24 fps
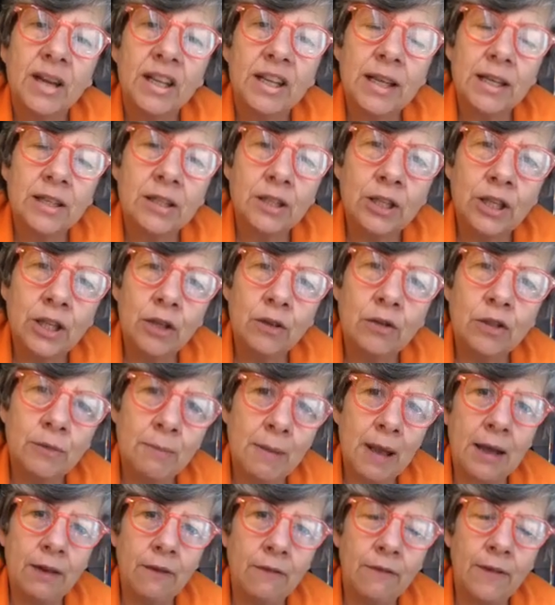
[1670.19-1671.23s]
There's a huge
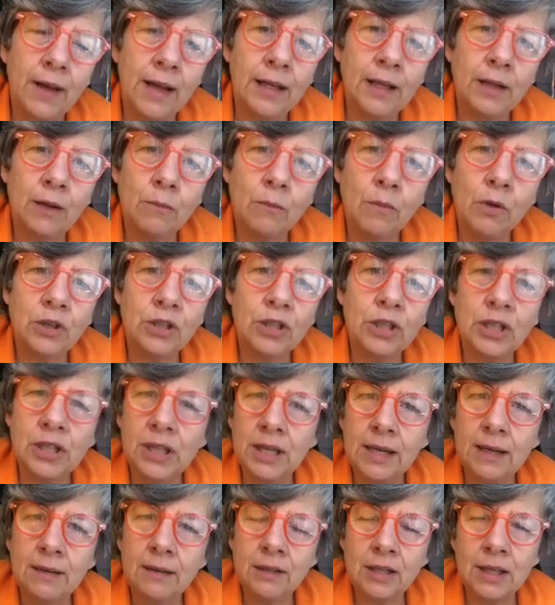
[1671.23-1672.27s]
amount of value in what
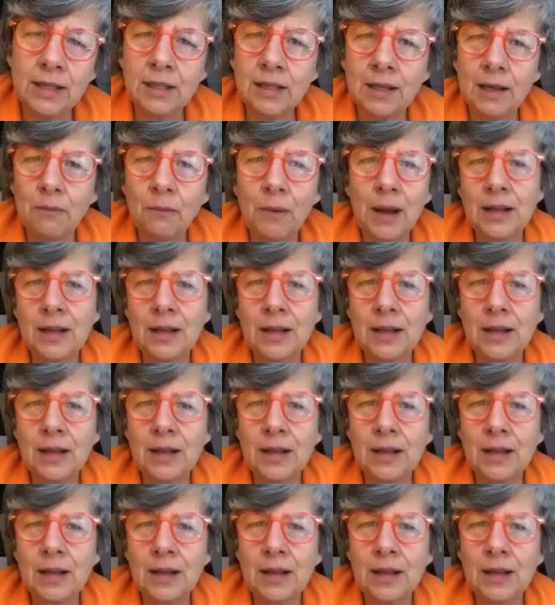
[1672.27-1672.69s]
she is.